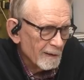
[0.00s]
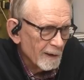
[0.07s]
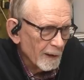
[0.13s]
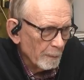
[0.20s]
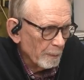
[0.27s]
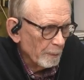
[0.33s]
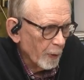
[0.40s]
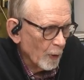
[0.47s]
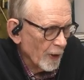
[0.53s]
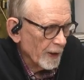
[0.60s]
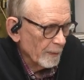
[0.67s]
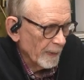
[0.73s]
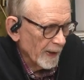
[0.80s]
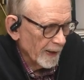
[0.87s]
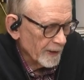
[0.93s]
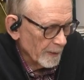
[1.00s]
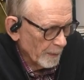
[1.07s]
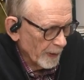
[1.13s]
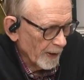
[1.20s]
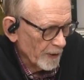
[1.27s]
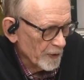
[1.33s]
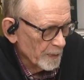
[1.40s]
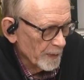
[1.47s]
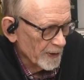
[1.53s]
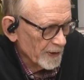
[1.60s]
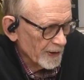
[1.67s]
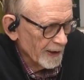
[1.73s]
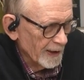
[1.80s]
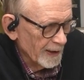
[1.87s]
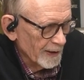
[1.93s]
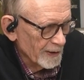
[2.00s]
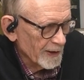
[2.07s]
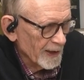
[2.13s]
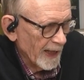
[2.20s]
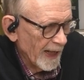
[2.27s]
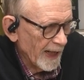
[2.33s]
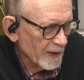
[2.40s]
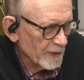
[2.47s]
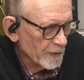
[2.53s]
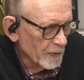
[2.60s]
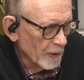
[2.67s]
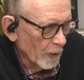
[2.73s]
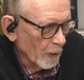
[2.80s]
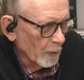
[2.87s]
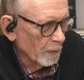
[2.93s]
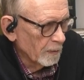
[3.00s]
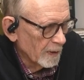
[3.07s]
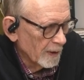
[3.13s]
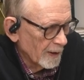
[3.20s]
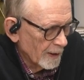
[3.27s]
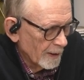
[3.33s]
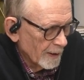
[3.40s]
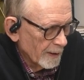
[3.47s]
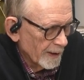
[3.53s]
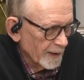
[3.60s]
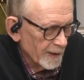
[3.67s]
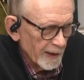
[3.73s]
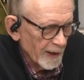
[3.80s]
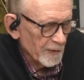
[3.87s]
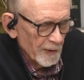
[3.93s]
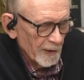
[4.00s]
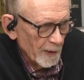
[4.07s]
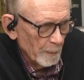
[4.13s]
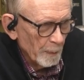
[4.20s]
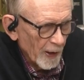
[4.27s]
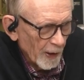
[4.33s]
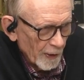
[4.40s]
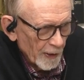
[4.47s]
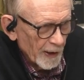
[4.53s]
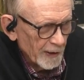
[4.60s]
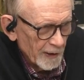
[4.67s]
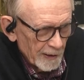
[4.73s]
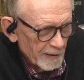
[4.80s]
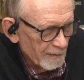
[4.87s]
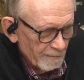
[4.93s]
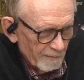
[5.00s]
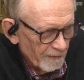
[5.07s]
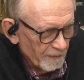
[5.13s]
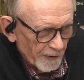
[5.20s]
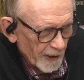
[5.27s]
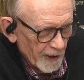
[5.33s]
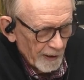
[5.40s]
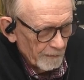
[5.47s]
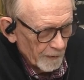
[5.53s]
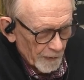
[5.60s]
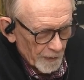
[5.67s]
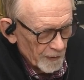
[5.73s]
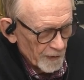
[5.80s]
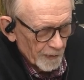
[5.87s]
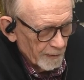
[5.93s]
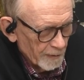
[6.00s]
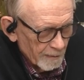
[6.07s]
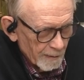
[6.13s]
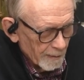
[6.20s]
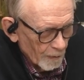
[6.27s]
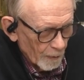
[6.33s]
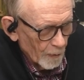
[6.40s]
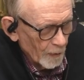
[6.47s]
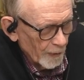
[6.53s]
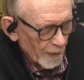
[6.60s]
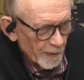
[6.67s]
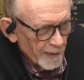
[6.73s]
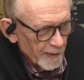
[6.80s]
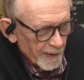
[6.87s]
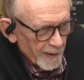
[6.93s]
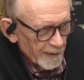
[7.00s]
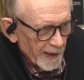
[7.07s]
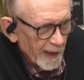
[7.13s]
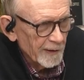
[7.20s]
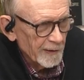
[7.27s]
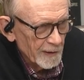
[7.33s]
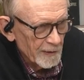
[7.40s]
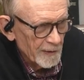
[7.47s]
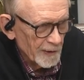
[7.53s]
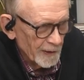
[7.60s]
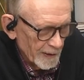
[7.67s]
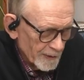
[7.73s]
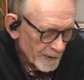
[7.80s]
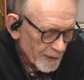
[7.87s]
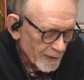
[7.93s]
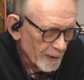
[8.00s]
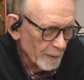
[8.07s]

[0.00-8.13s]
The point about the parchment skin is that it doesn't impart any flavors or tendencies to the